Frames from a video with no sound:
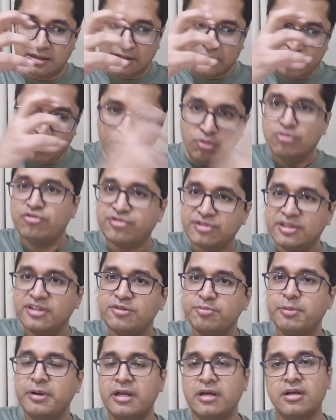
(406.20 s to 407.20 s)
use
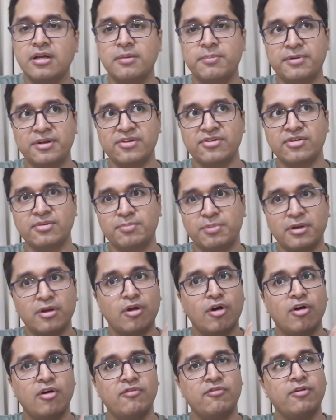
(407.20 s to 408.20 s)
this particular
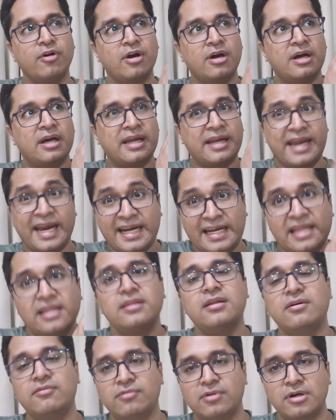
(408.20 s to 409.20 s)
principle of
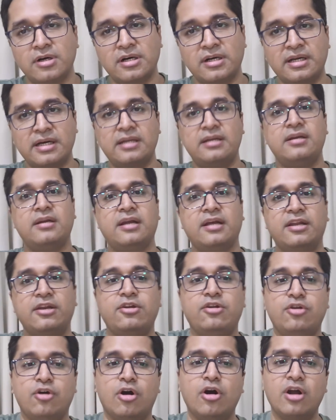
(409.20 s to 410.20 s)
getting the work done
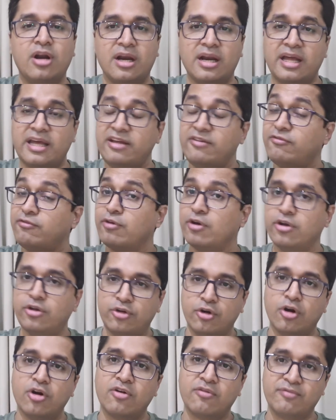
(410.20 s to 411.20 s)
in your life for
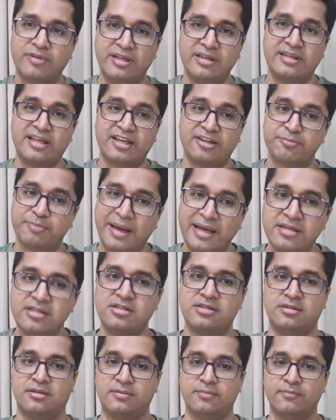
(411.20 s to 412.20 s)
your wealth
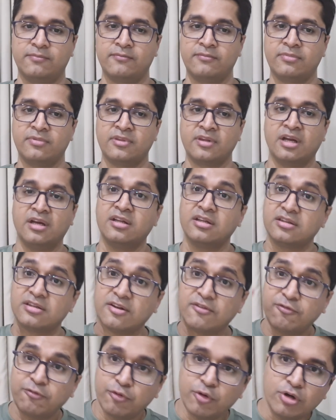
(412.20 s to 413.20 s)
expansion.
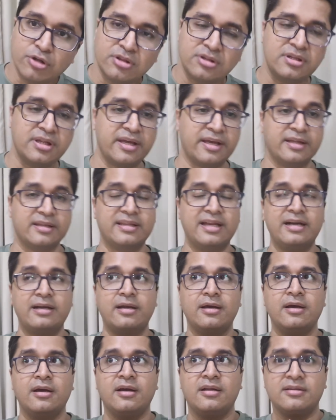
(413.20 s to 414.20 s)
The fourth thing
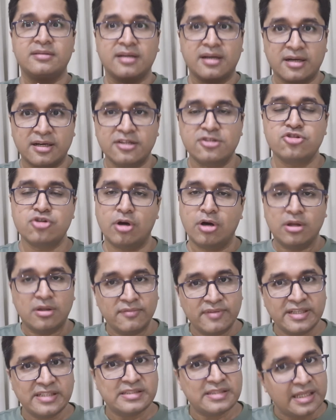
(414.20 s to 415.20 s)
that the rich
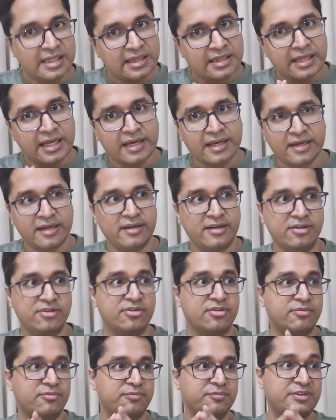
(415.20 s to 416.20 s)
always tell their
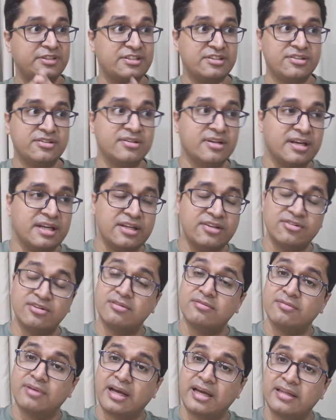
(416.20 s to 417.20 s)
kids, which is the
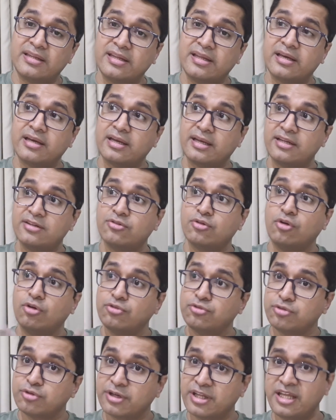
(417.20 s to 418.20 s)
reason why their kids
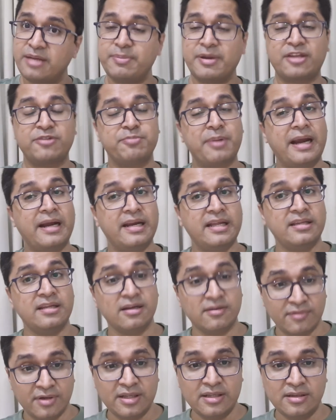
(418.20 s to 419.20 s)
also keep expanding
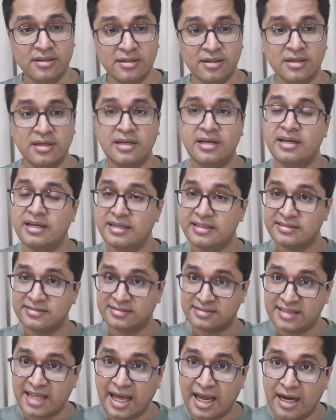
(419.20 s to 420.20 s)
their wealth,
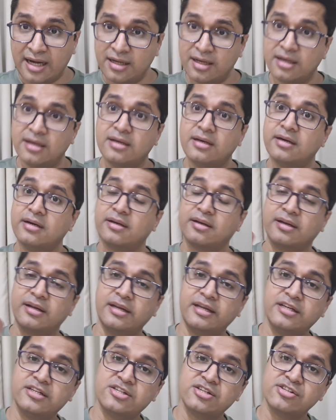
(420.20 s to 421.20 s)
is that
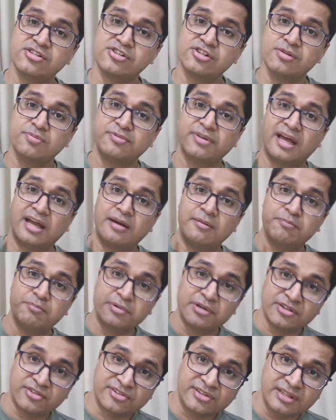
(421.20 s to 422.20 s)
relationships and
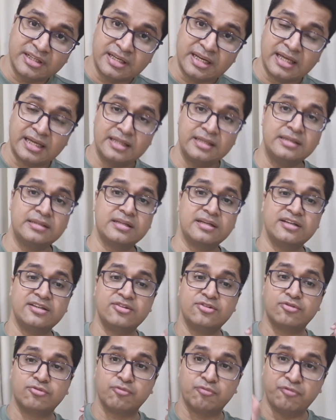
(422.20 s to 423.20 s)
personal health
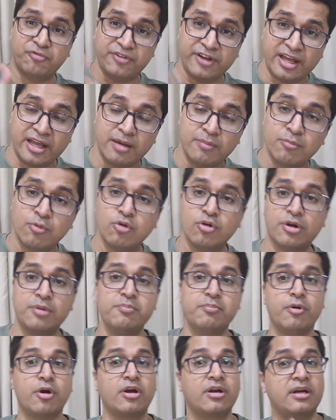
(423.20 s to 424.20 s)
is way more
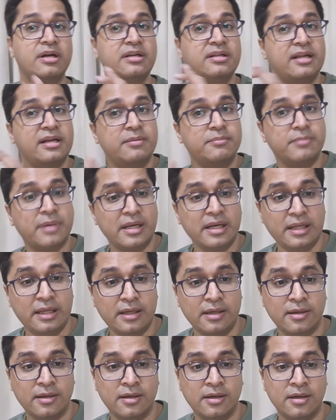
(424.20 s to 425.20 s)
important than
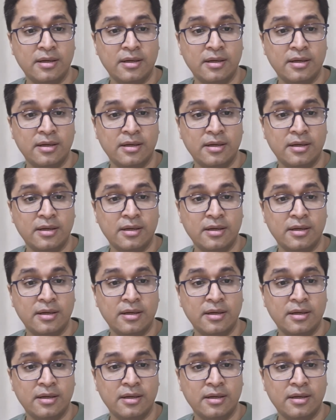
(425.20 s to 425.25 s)
money.